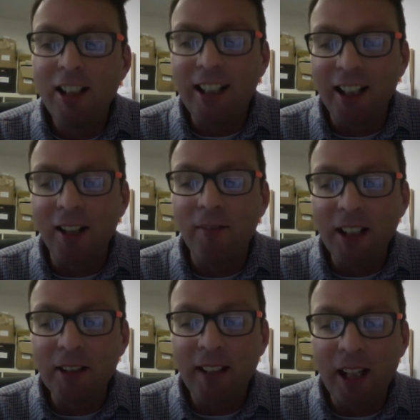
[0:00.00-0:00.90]
going to
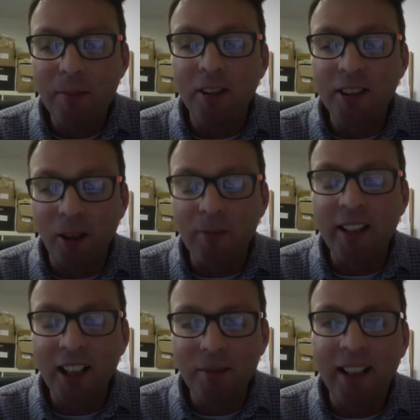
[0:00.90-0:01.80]
value their bookshops.
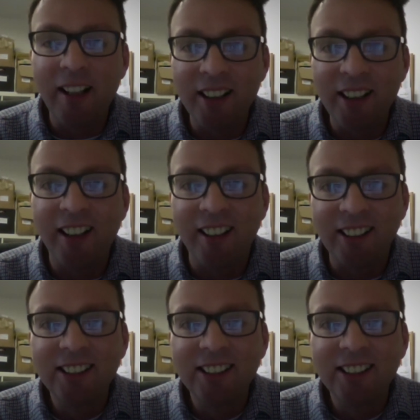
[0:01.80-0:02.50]
They're going to be get you know."